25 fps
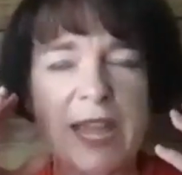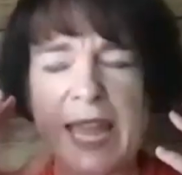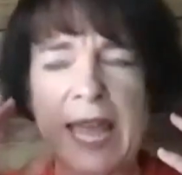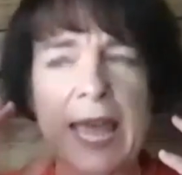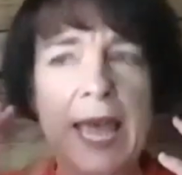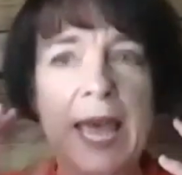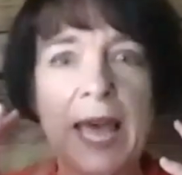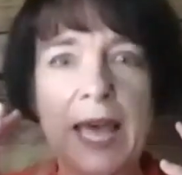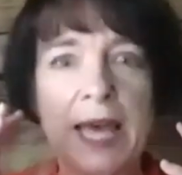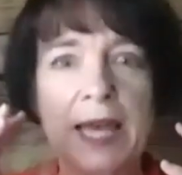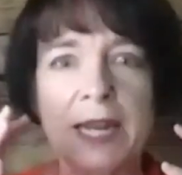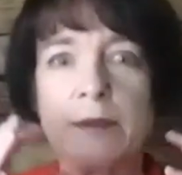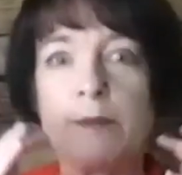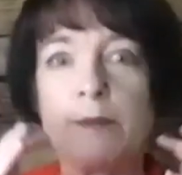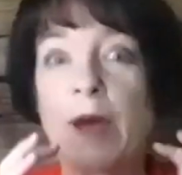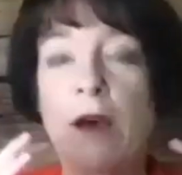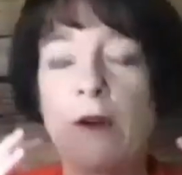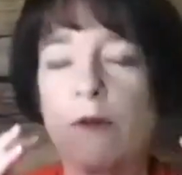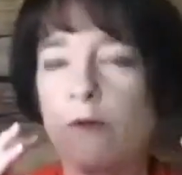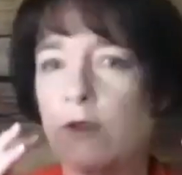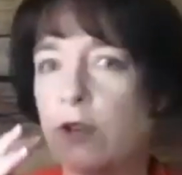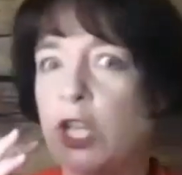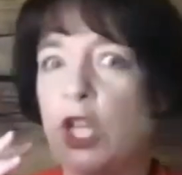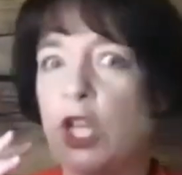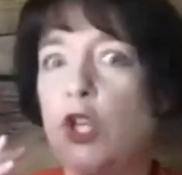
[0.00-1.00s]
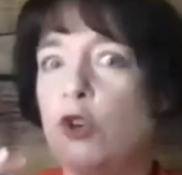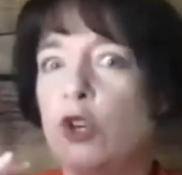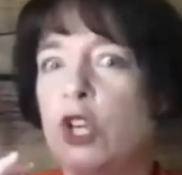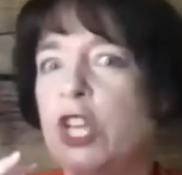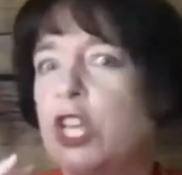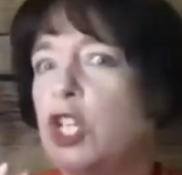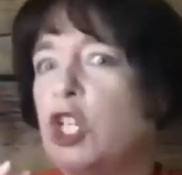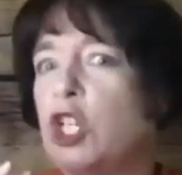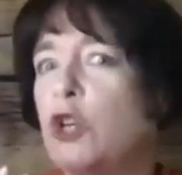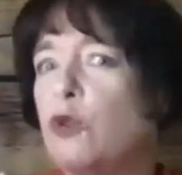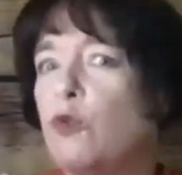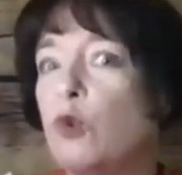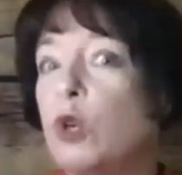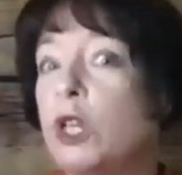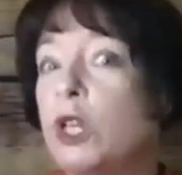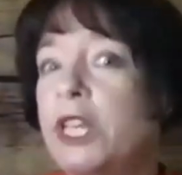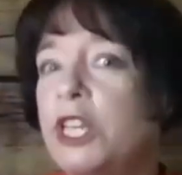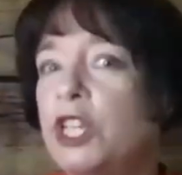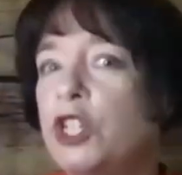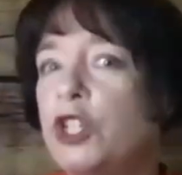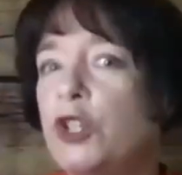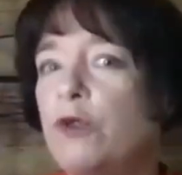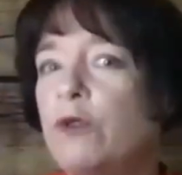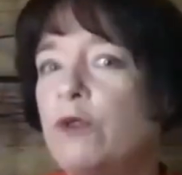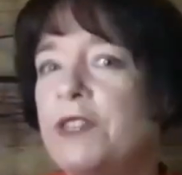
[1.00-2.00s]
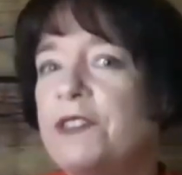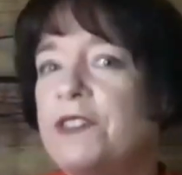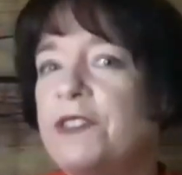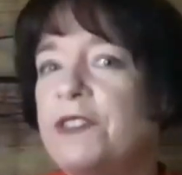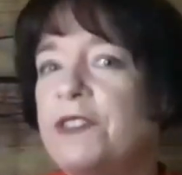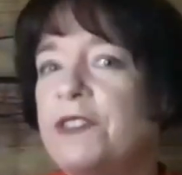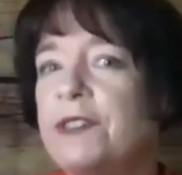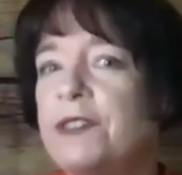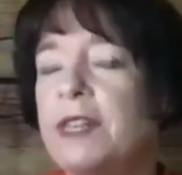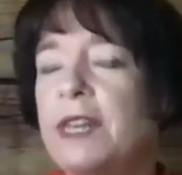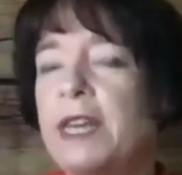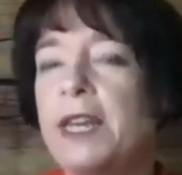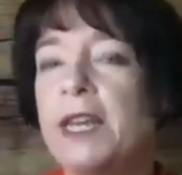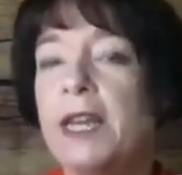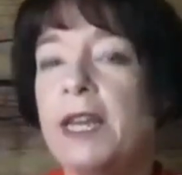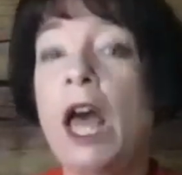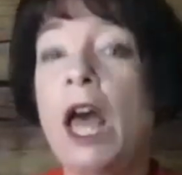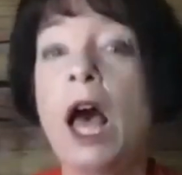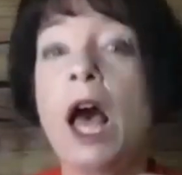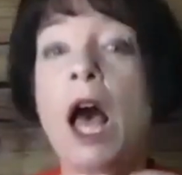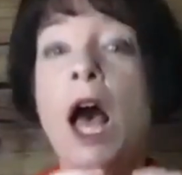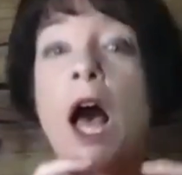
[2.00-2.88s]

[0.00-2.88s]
head about you know can you really do this thing